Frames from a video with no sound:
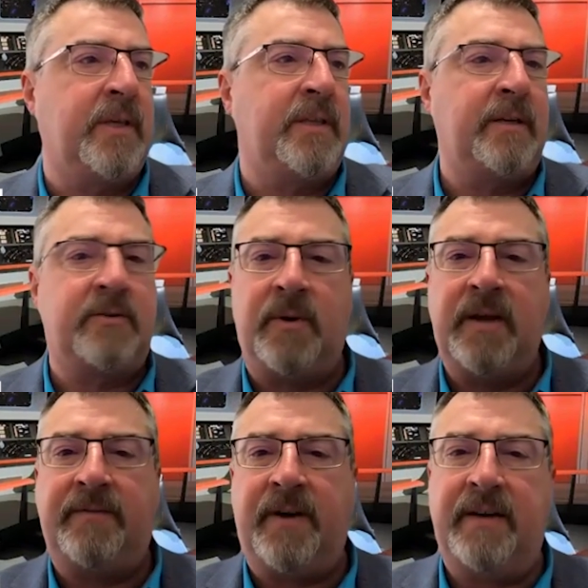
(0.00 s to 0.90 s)
I think,
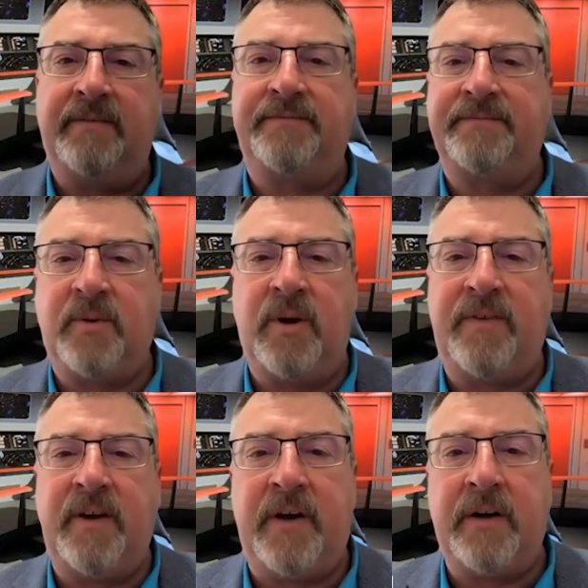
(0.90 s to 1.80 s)
twenty-five
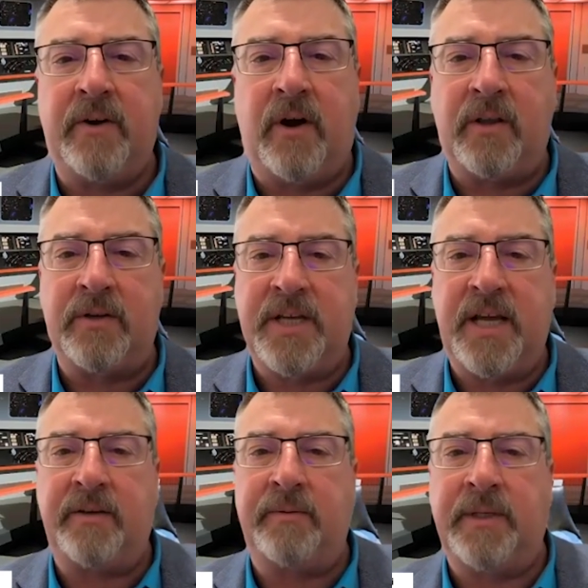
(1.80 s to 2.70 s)
hundred dollars
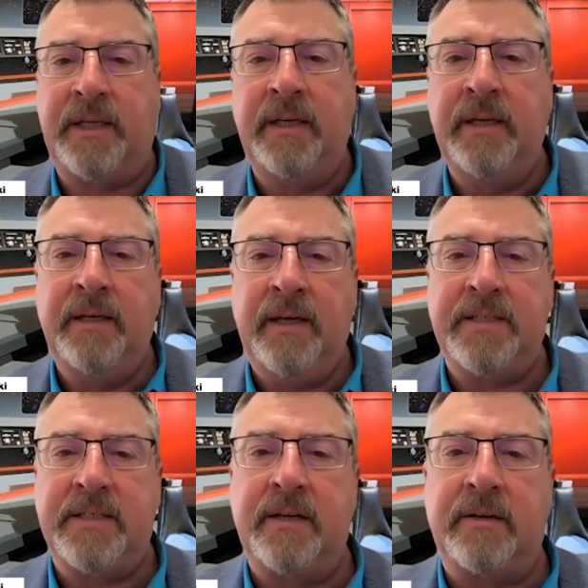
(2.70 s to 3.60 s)
annually
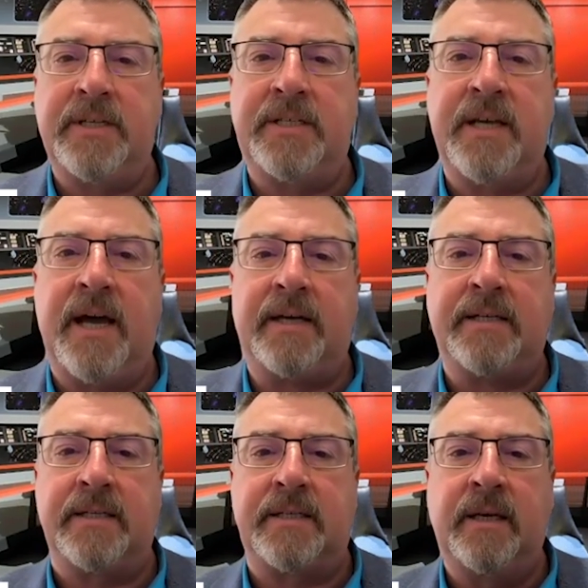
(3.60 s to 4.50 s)
as an increase in
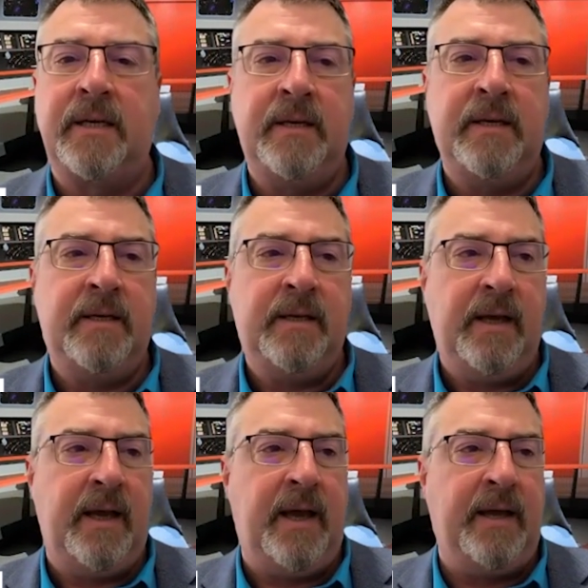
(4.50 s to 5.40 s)
taxes.
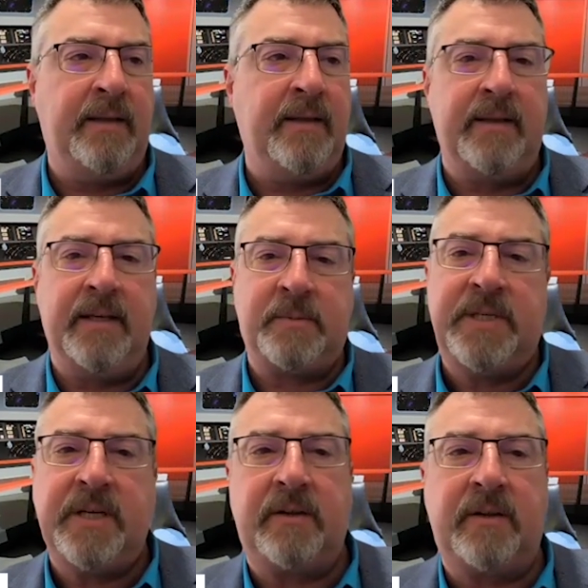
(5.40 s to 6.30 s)
And this
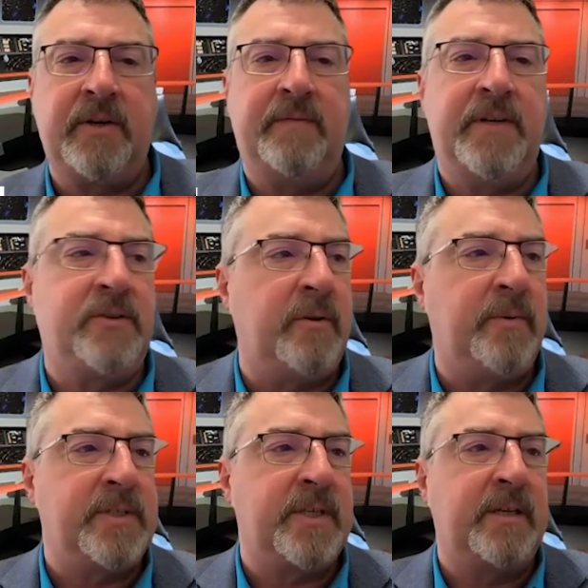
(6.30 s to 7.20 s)
particular individual
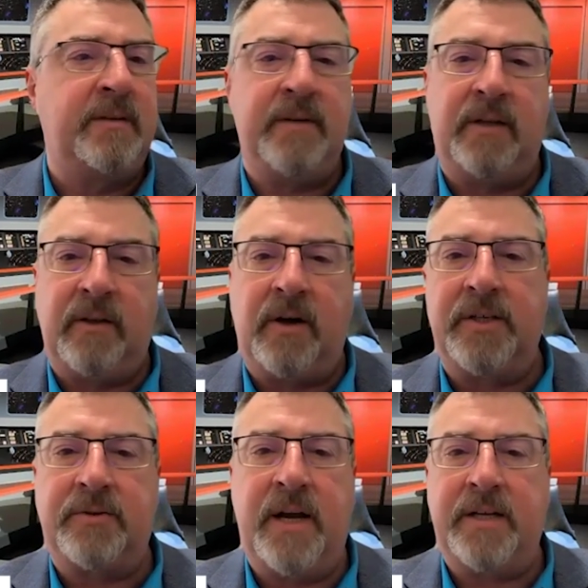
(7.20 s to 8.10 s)
was a, a
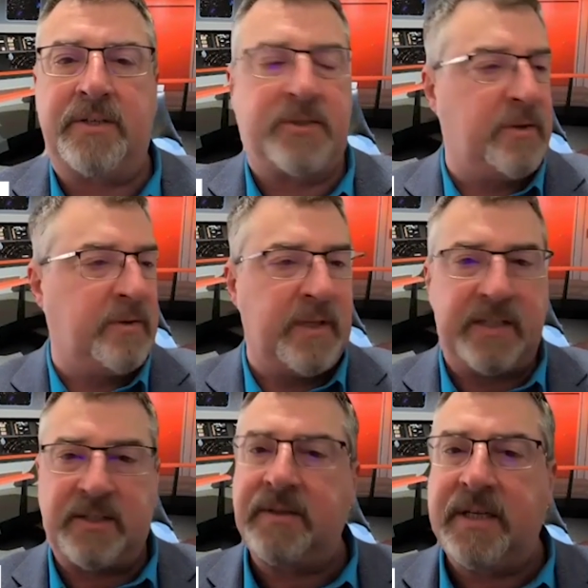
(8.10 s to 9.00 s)
large rancher. So
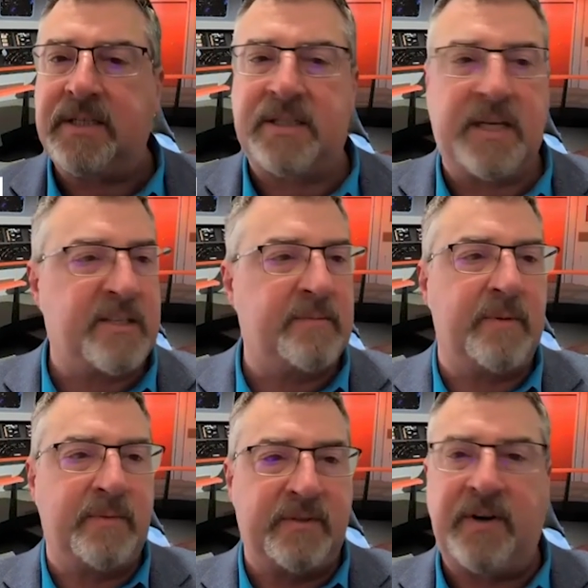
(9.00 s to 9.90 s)
that's, his
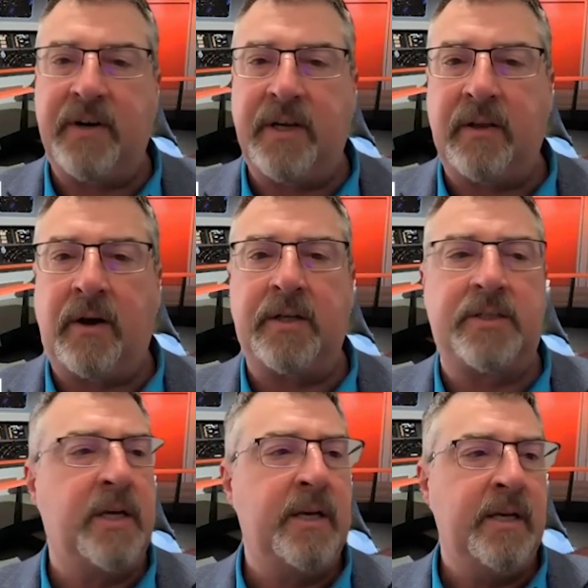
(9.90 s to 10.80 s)
assessment was very
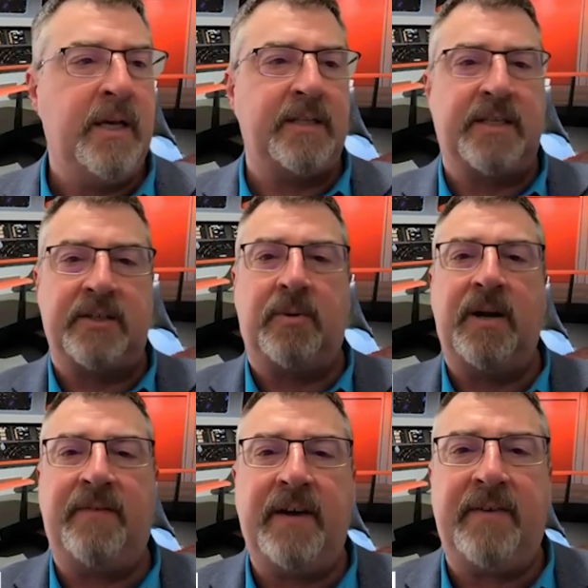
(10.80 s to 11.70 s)
large. And I said,
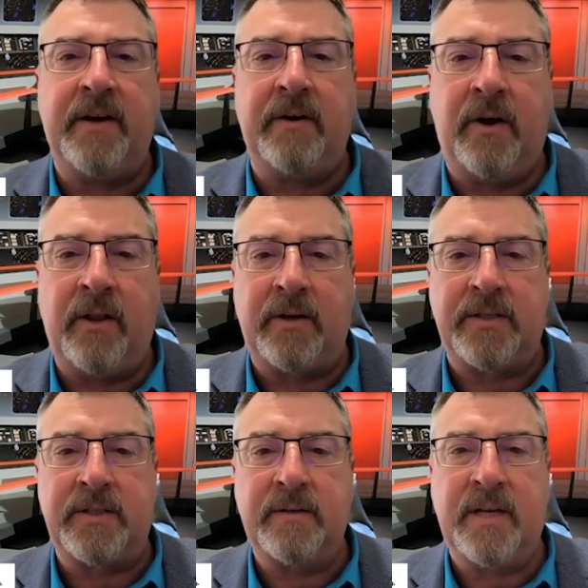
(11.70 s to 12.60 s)
twenty-five hundred dollars.